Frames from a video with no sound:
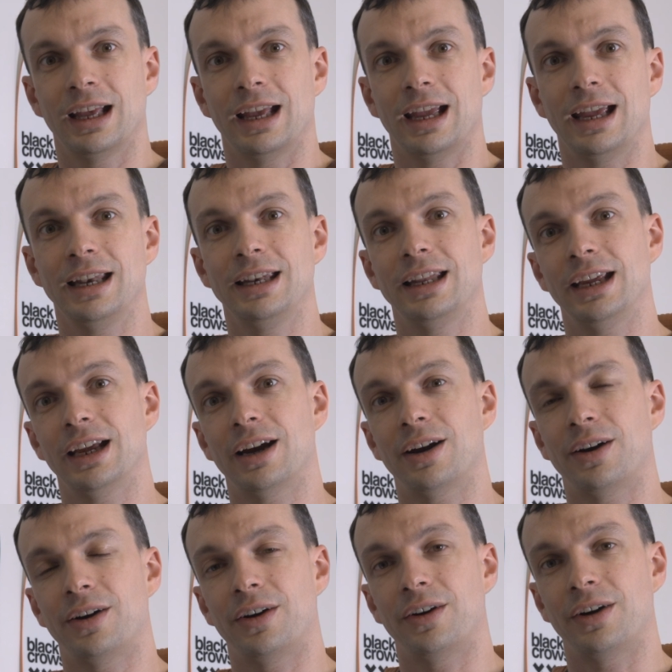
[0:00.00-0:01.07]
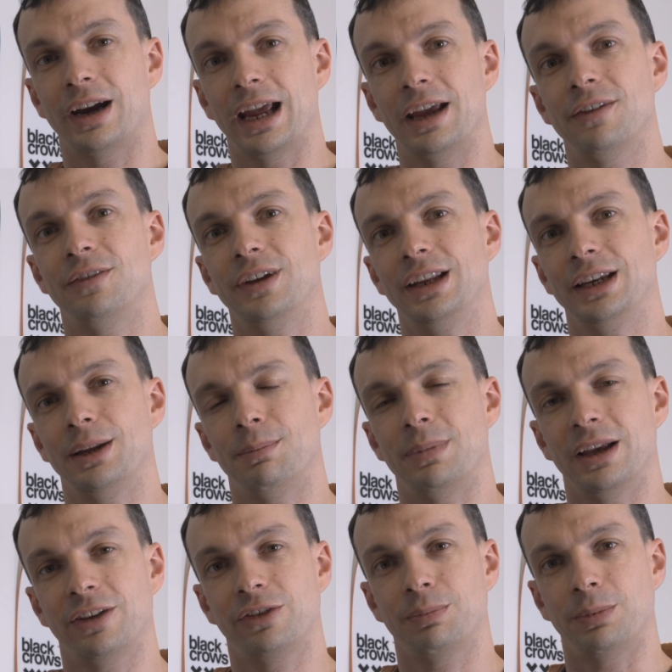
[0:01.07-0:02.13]
and they are heavy in the
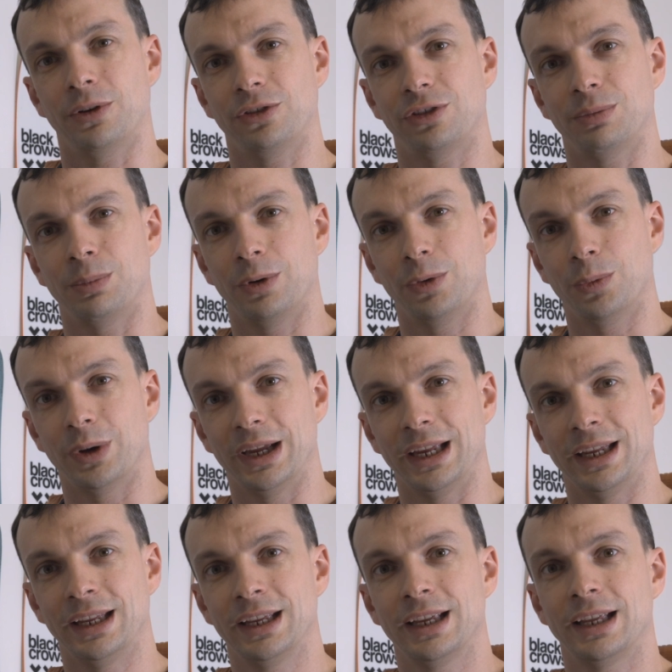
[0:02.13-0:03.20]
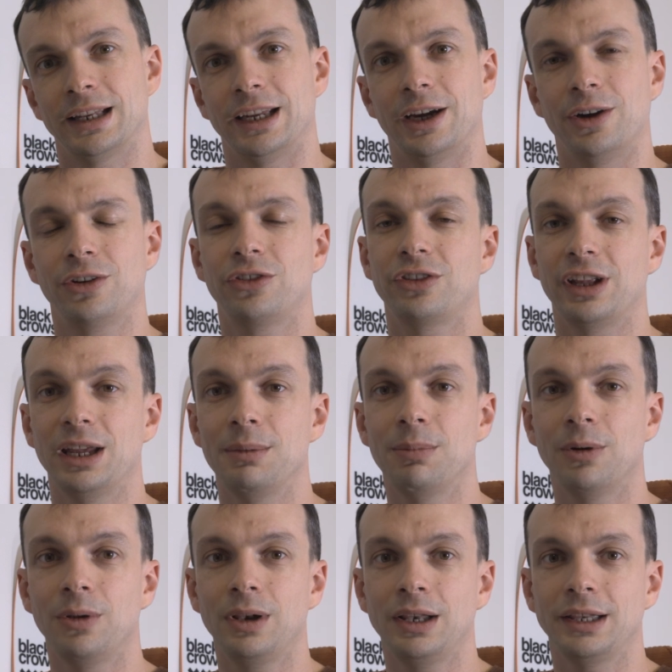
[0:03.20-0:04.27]
best possible way. They are
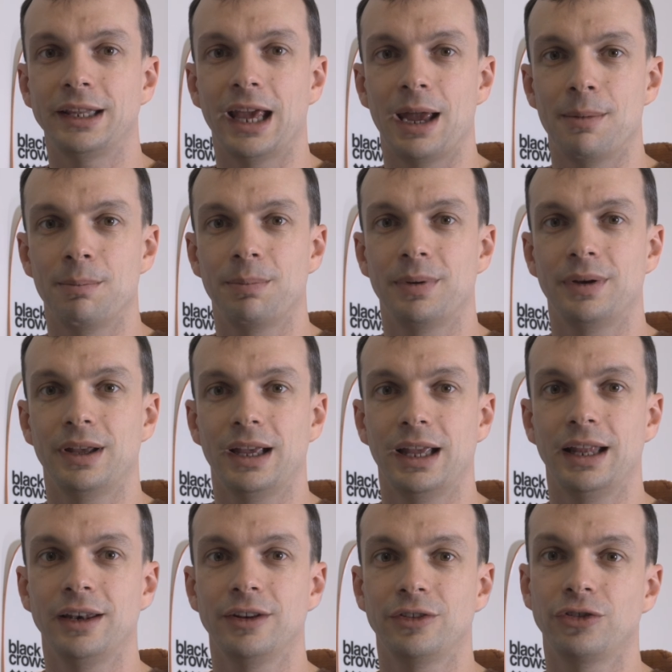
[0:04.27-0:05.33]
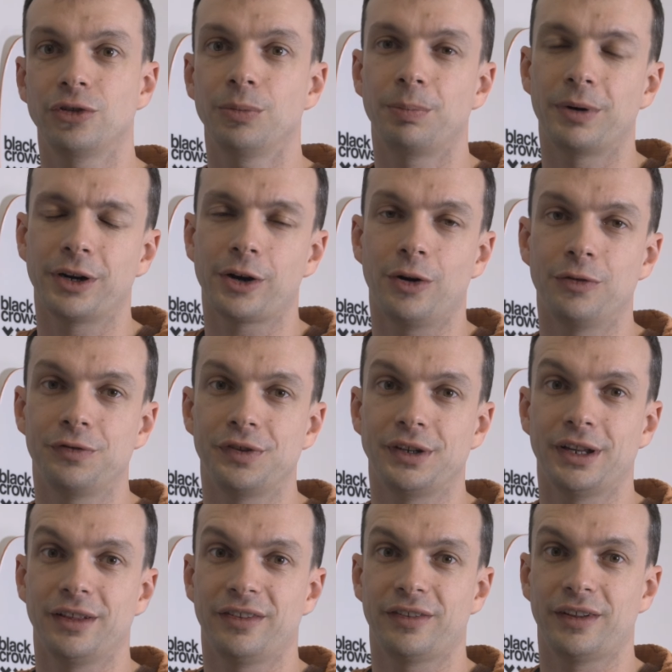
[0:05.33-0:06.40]
stable, damp, and super
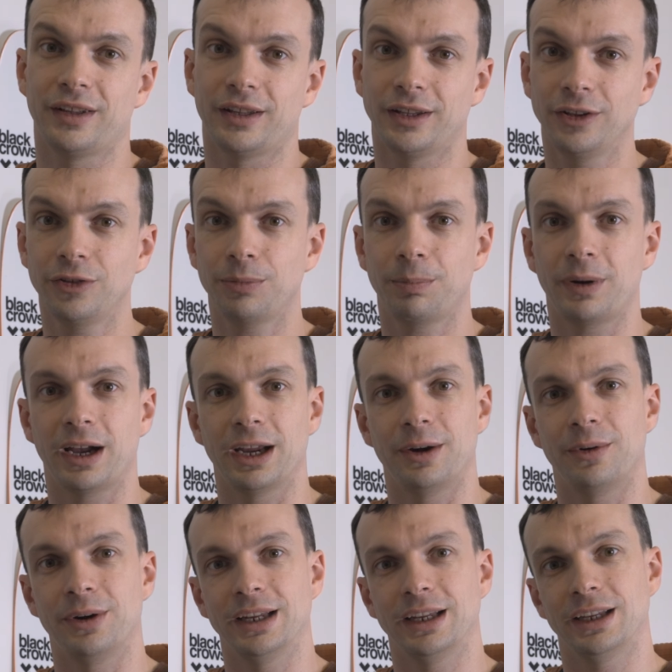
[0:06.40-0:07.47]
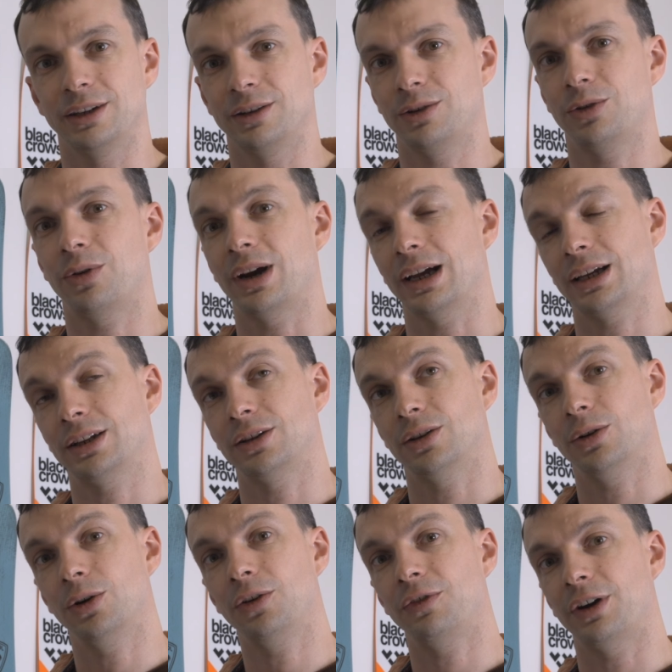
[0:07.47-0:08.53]
confidence inspiring in tracked
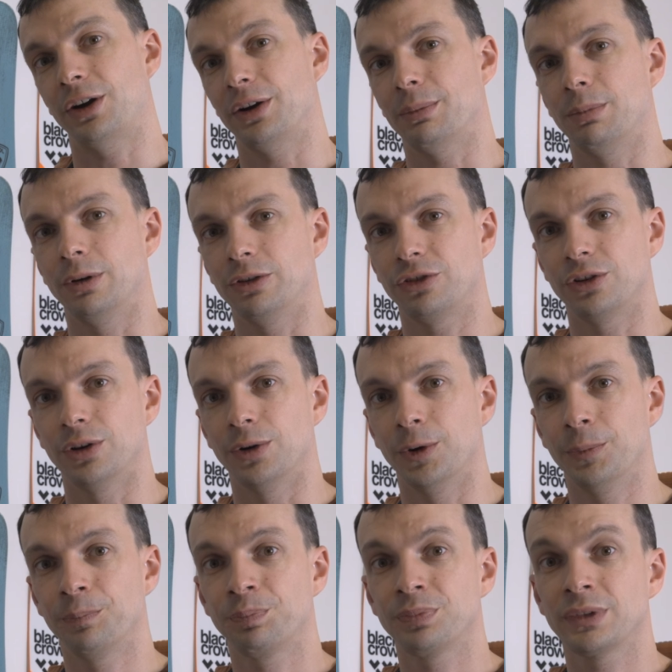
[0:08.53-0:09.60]
or variable snow.